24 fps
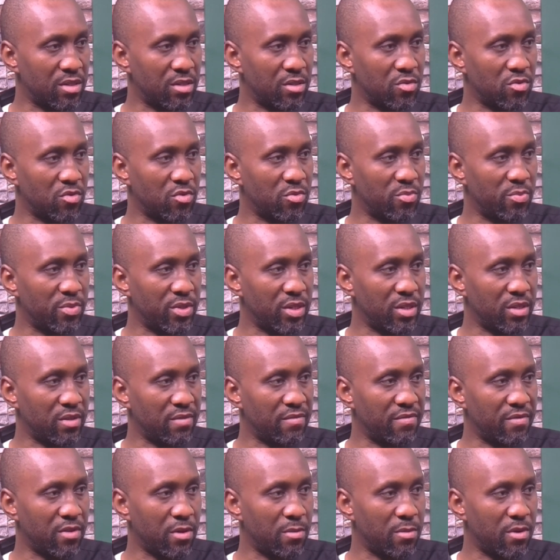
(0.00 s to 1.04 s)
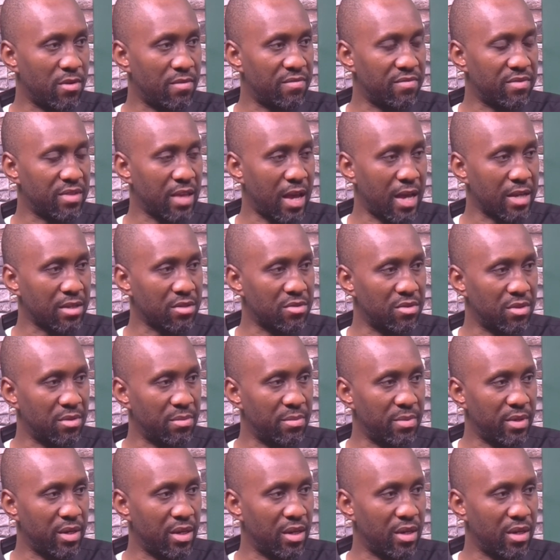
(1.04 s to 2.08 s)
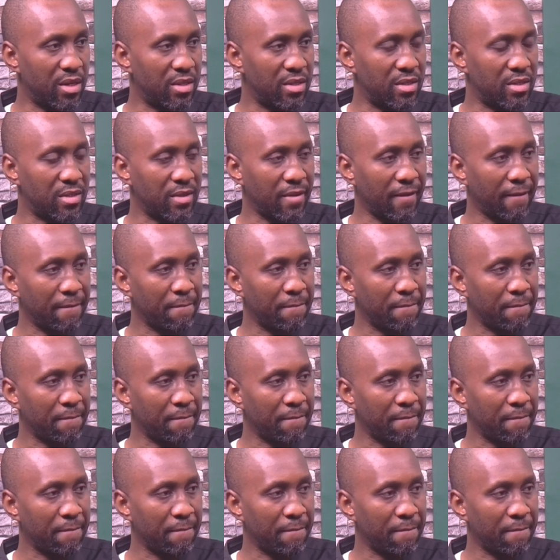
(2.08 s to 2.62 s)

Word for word: It could be in form of tax rebates,